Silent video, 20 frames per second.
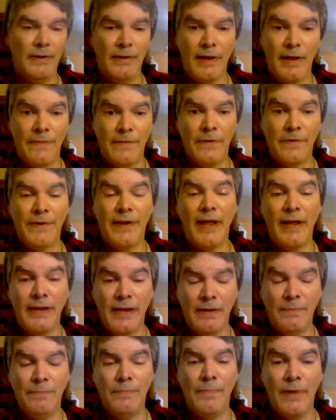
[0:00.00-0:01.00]
and they're
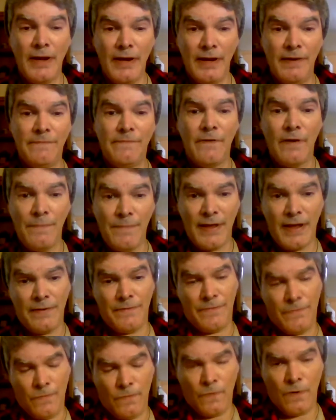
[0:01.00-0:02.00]
taking money from that
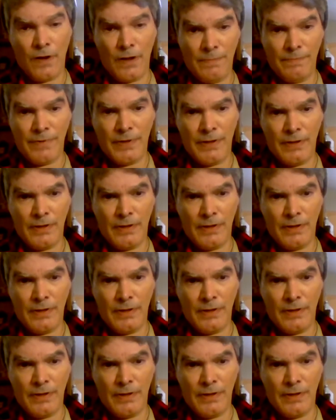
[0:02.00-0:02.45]
swamp.